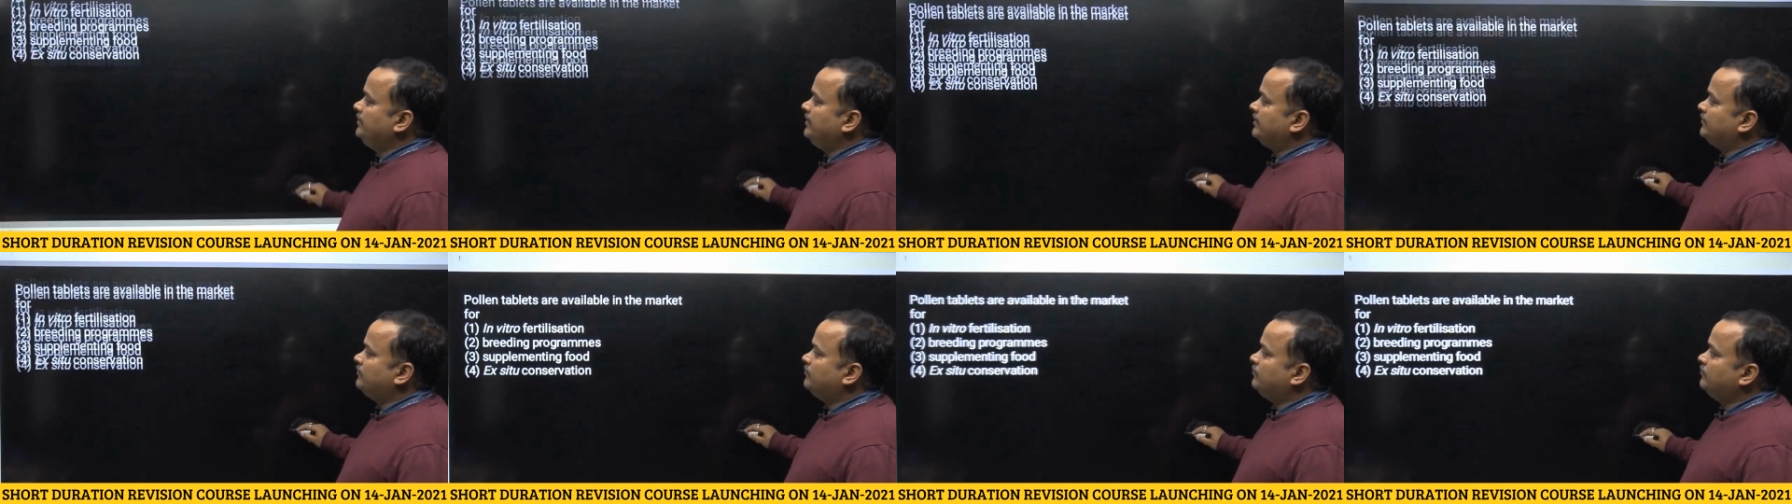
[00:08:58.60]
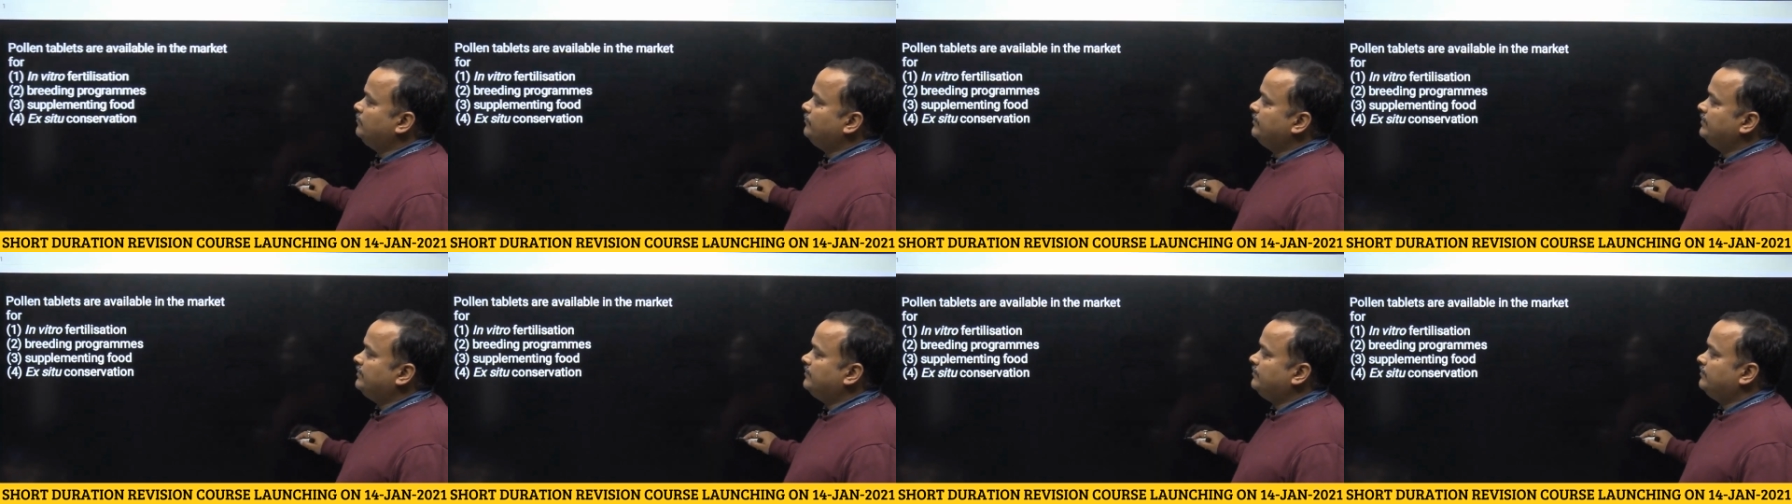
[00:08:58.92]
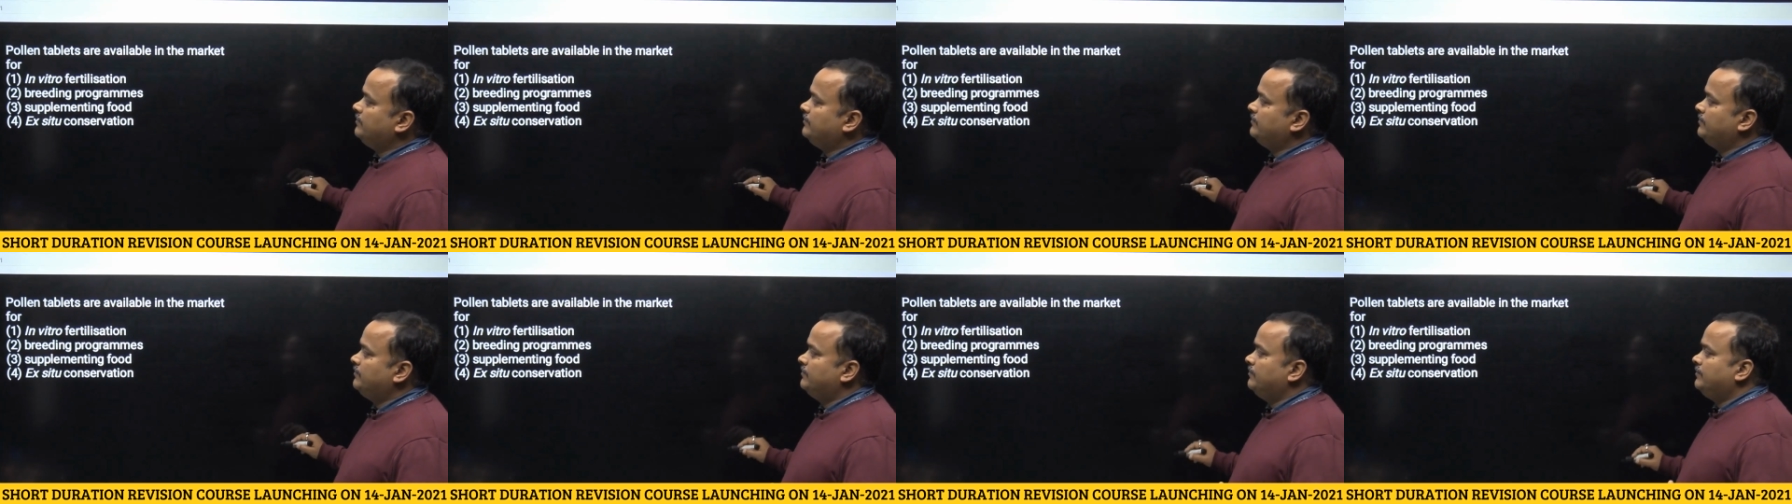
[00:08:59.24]
we are through with,
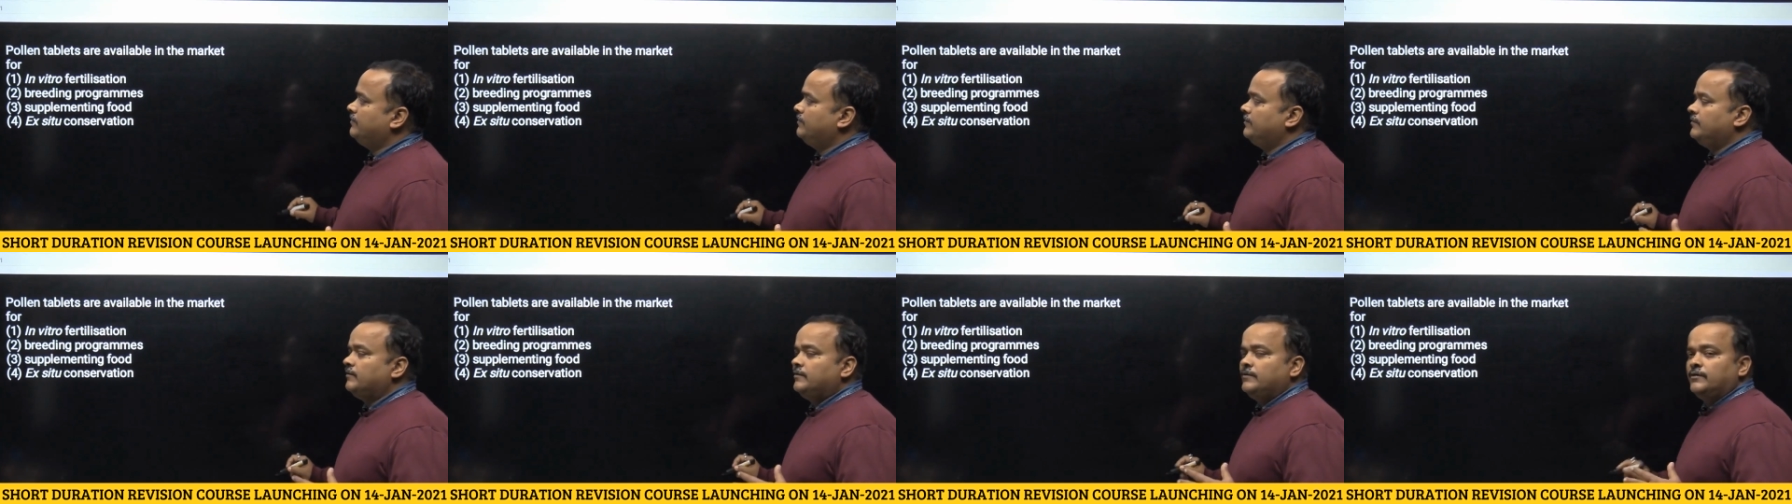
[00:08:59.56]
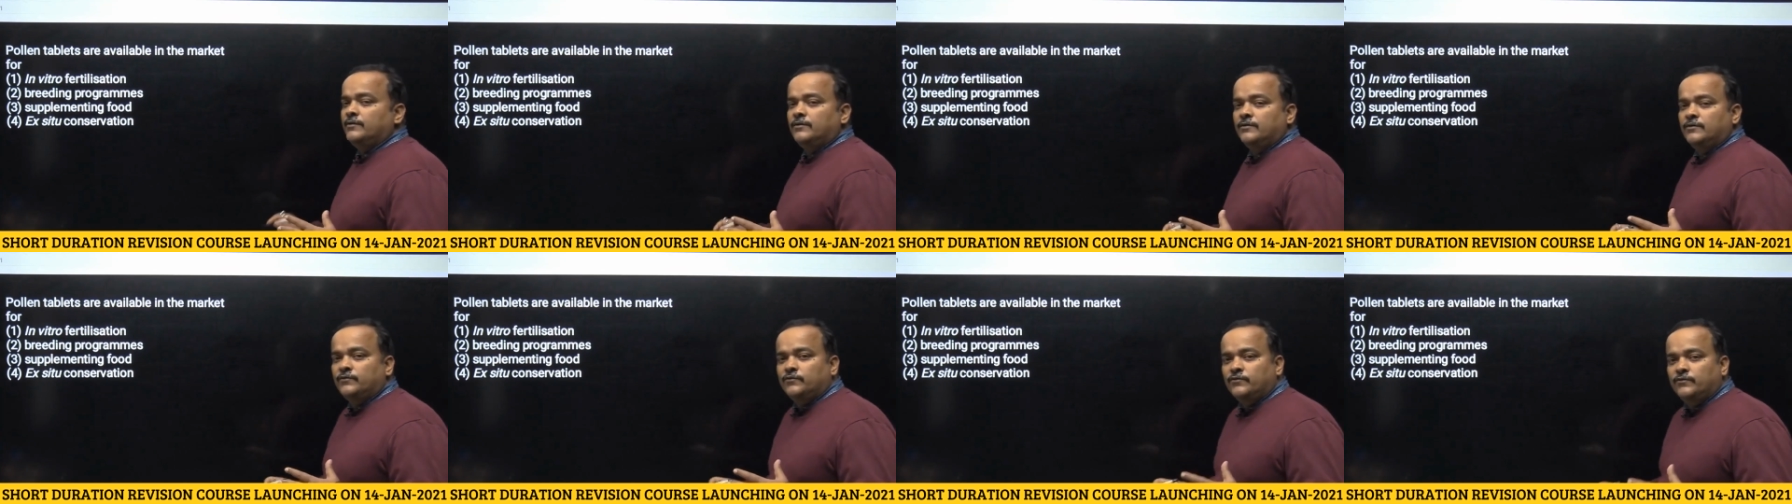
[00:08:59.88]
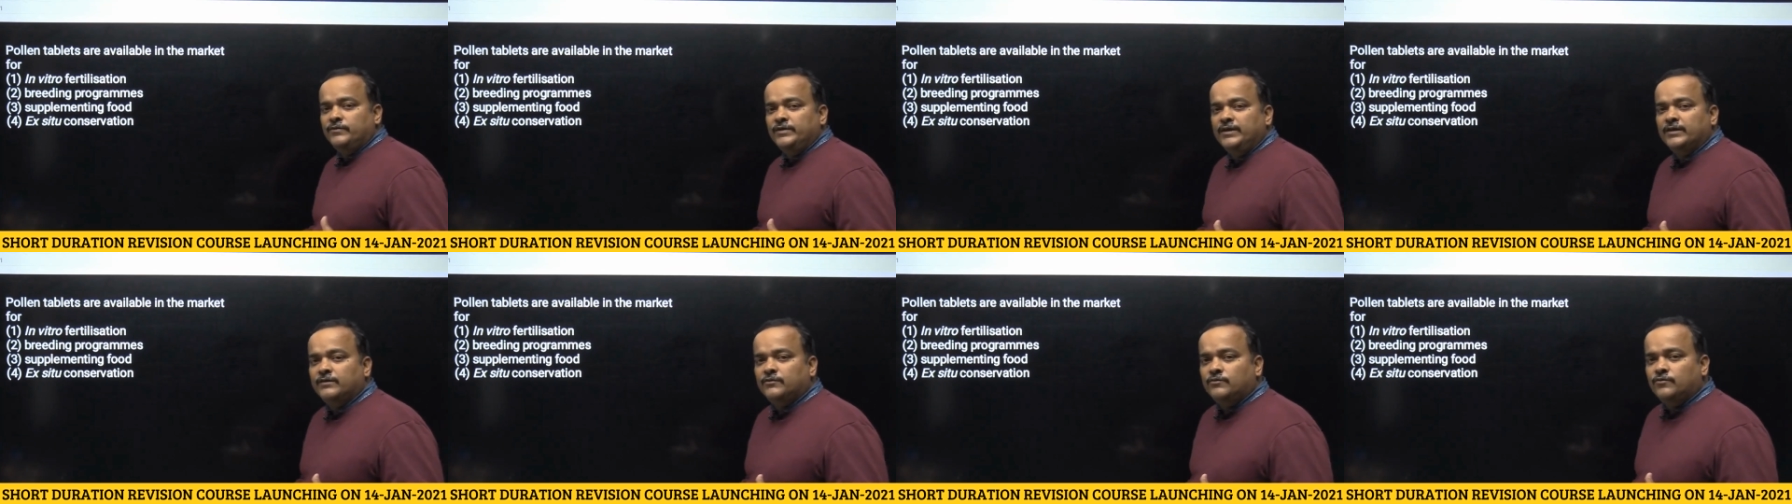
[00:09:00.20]
so we are